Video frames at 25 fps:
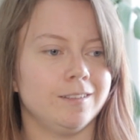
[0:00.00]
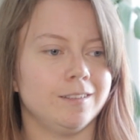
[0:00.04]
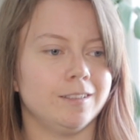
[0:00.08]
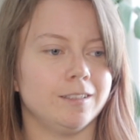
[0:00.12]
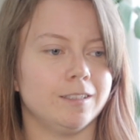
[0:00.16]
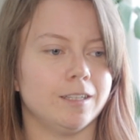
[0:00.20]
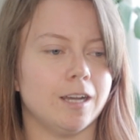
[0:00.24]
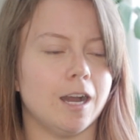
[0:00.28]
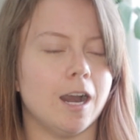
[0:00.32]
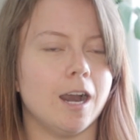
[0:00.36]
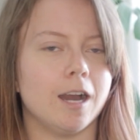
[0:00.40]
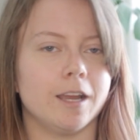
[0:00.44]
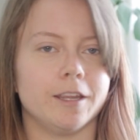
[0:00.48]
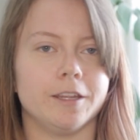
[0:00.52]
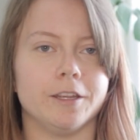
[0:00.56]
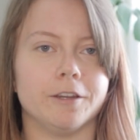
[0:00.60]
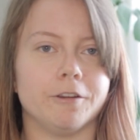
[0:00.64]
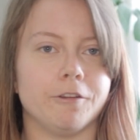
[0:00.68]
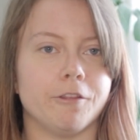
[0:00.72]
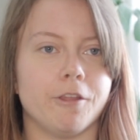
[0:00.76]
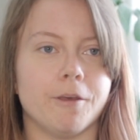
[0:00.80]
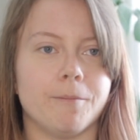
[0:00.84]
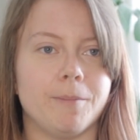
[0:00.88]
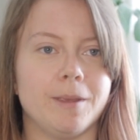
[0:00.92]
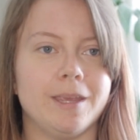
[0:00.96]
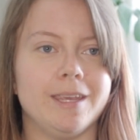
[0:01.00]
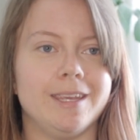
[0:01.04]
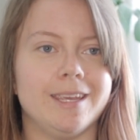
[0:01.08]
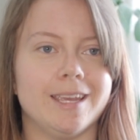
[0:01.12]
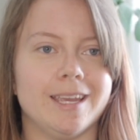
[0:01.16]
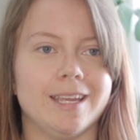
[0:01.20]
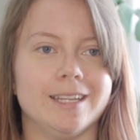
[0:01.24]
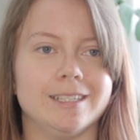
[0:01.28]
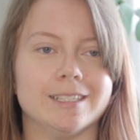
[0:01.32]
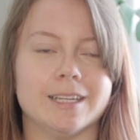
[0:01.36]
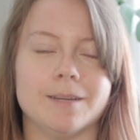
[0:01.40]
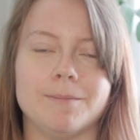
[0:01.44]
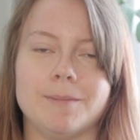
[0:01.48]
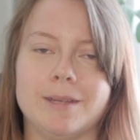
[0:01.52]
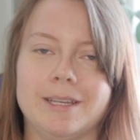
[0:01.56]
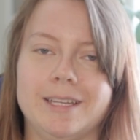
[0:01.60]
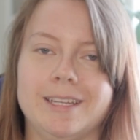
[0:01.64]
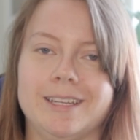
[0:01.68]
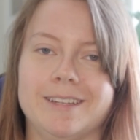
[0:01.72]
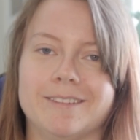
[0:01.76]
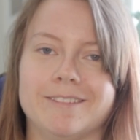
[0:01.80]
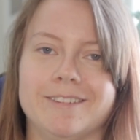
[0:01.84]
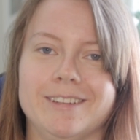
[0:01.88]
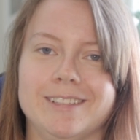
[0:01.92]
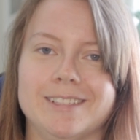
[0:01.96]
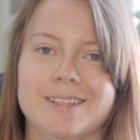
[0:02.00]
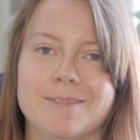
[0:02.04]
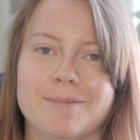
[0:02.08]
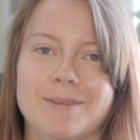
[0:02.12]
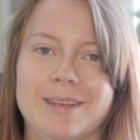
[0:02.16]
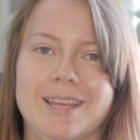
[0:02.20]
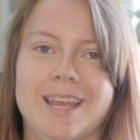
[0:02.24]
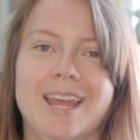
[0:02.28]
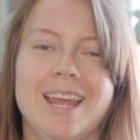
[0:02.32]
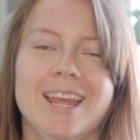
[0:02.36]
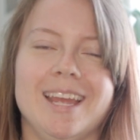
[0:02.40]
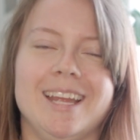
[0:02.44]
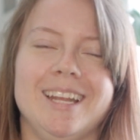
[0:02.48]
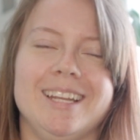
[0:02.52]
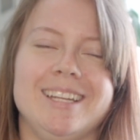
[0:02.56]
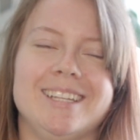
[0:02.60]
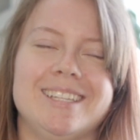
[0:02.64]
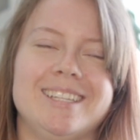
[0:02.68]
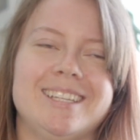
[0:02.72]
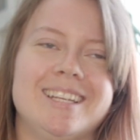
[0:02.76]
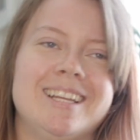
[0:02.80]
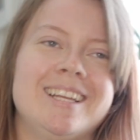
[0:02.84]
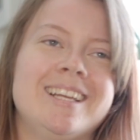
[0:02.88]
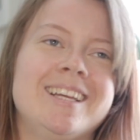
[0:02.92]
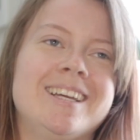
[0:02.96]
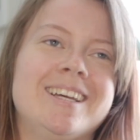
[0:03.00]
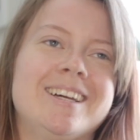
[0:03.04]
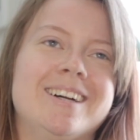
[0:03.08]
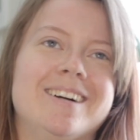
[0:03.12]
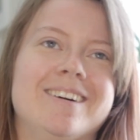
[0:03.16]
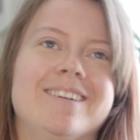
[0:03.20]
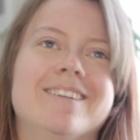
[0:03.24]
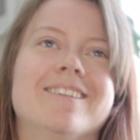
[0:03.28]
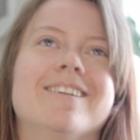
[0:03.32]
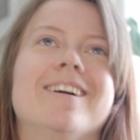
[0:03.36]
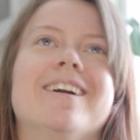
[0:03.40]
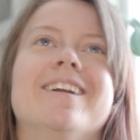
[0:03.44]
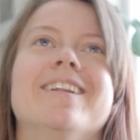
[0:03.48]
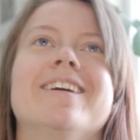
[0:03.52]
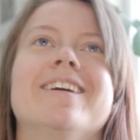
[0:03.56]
higher the pH, I mean increase the pH. Oh god.